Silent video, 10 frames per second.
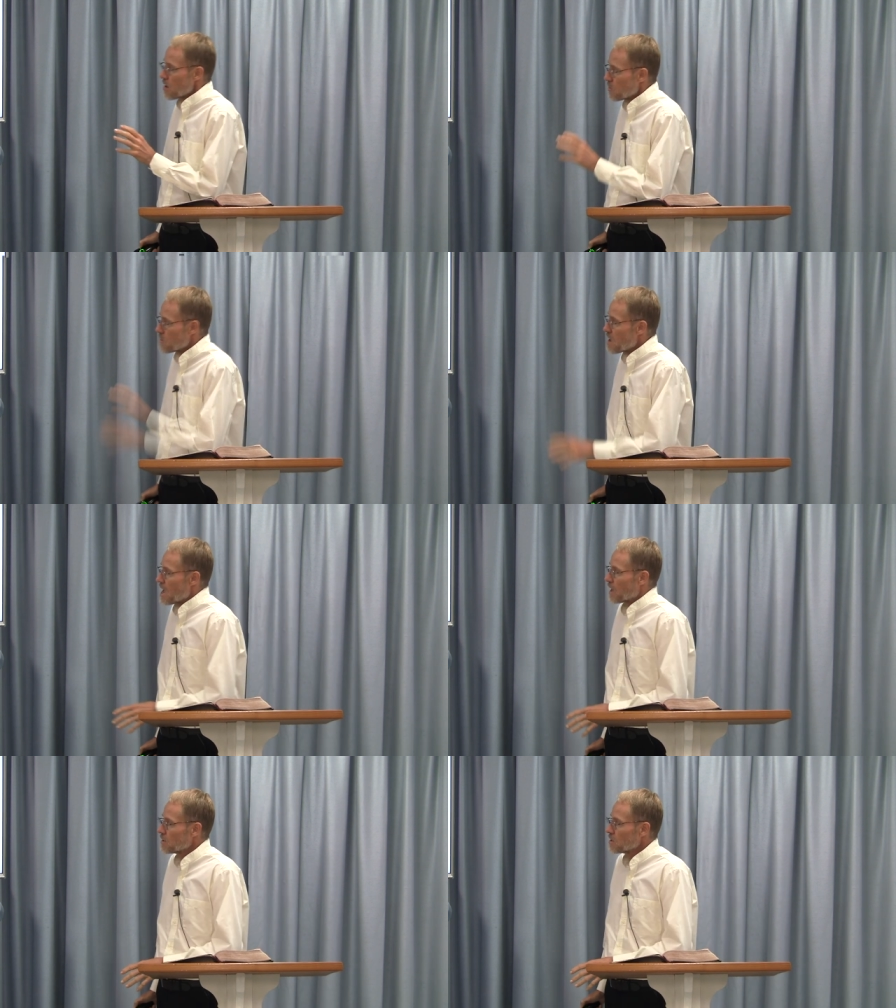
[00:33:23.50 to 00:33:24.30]
of a
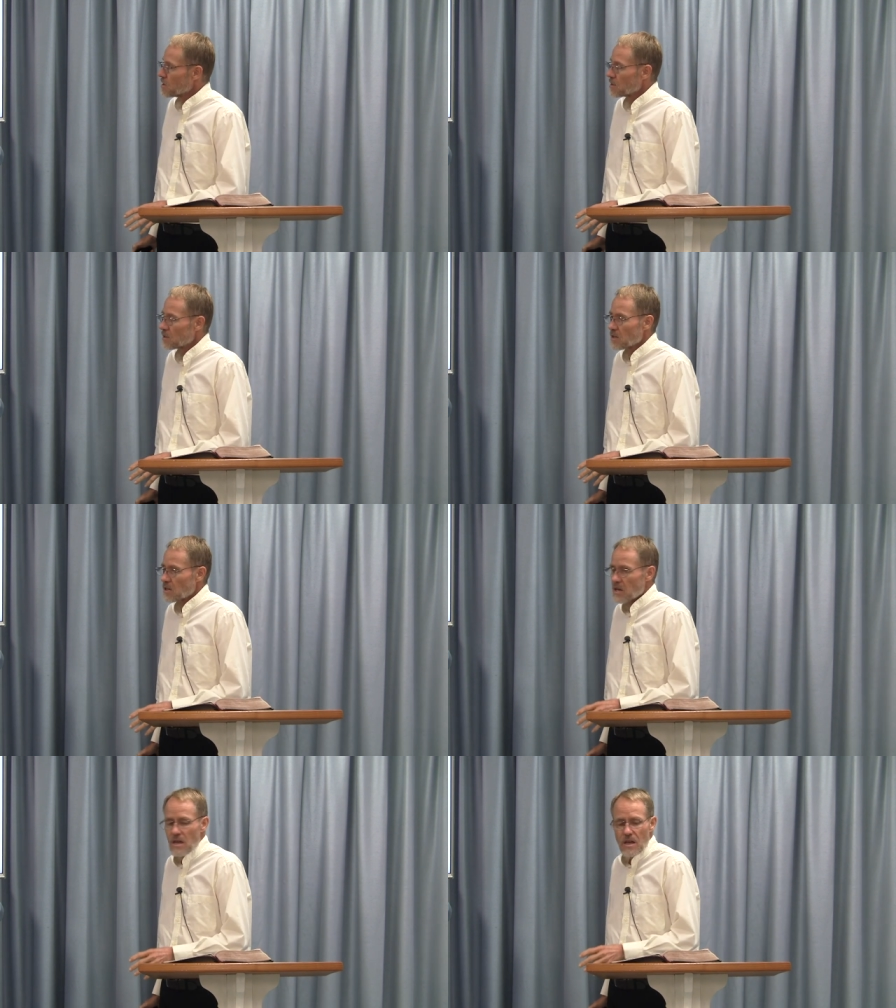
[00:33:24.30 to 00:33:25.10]
man.
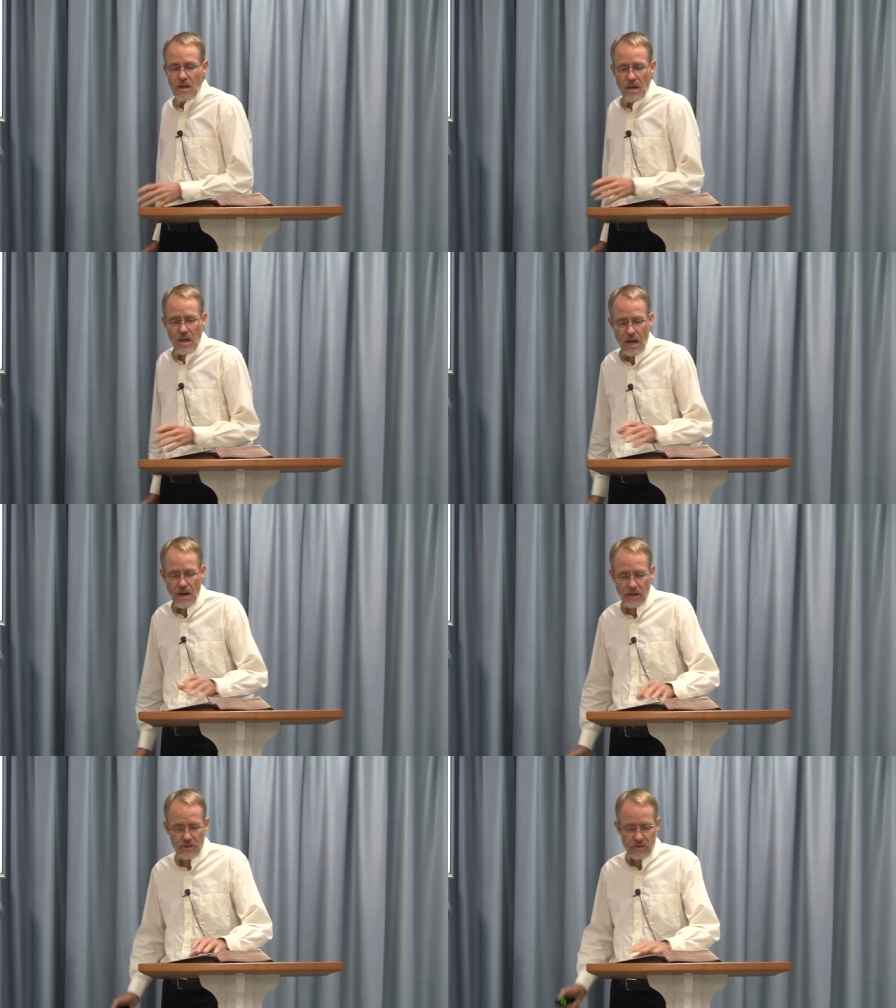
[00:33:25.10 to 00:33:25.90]

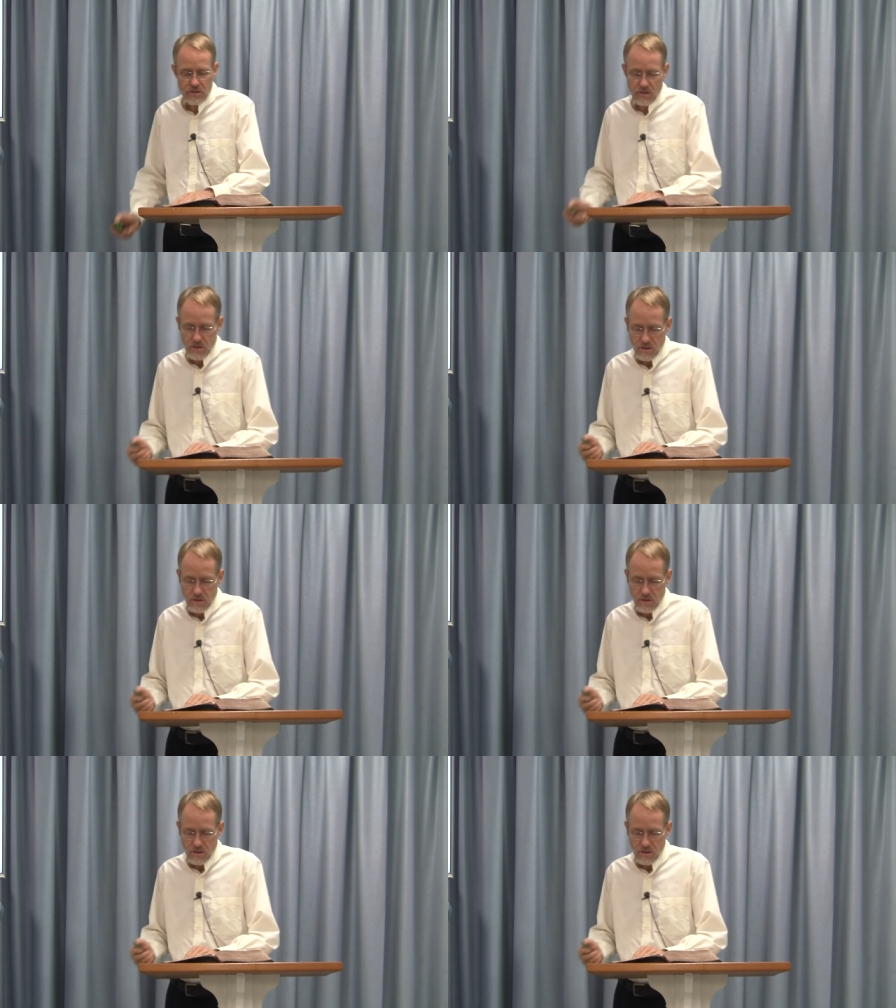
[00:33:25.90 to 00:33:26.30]
And